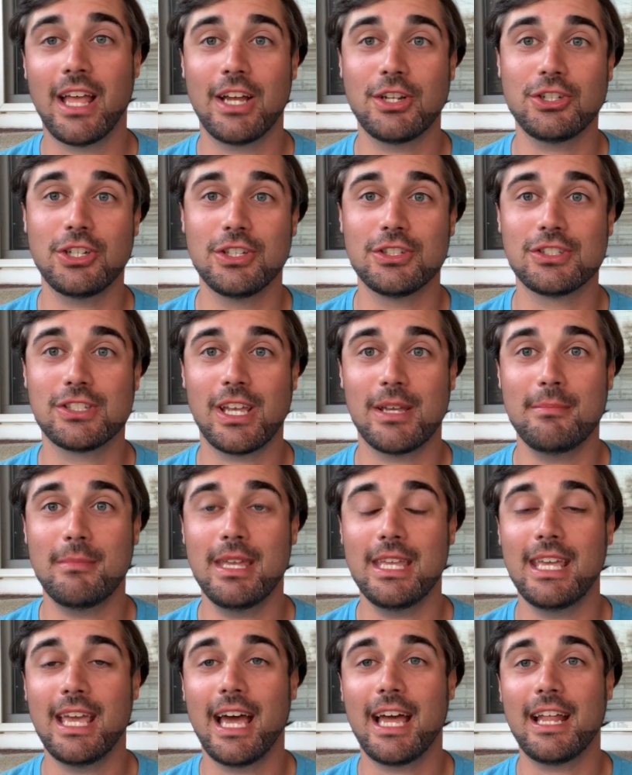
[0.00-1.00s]
I shouldn't say
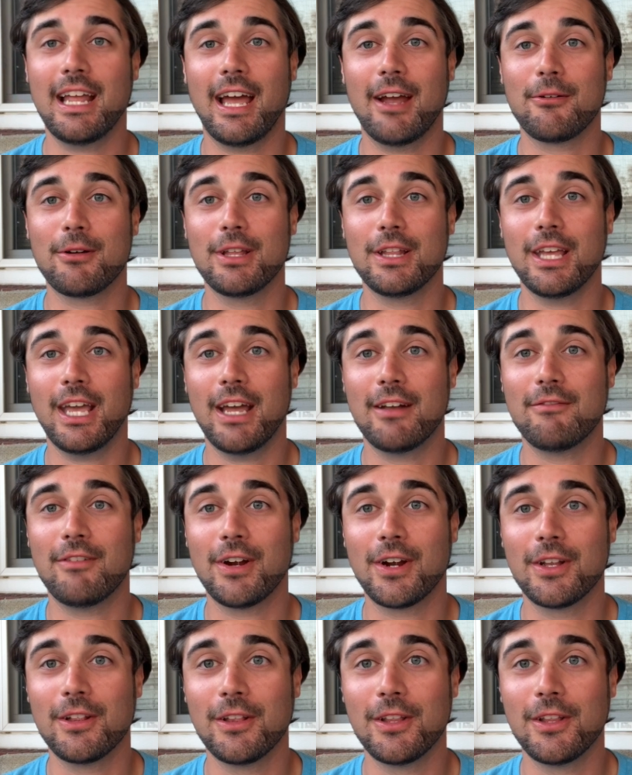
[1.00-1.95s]
me. I really had very